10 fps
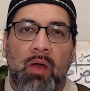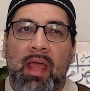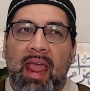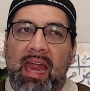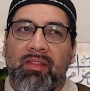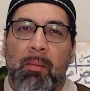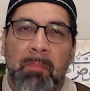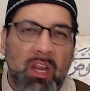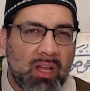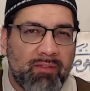in the
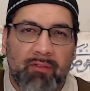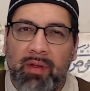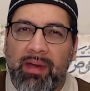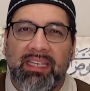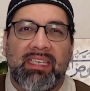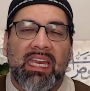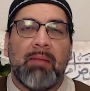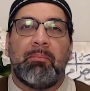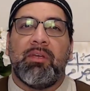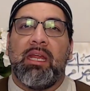middle of a very
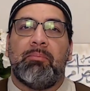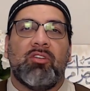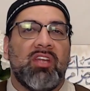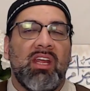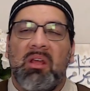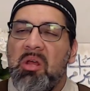deep, deep sea.